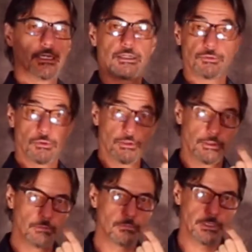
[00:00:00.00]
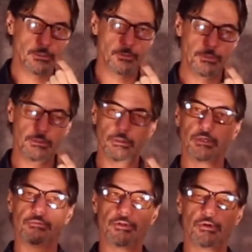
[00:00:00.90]
because we're right in the middle
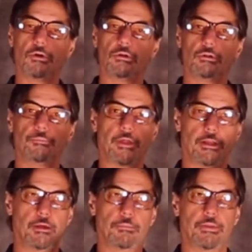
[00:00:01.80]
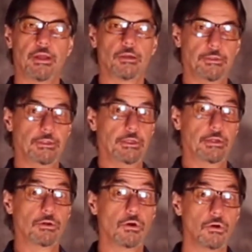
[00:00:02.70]
of it all. And then by that I mean
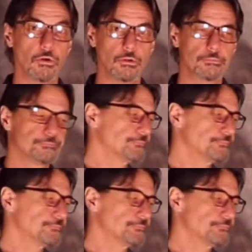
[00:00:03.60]
it all.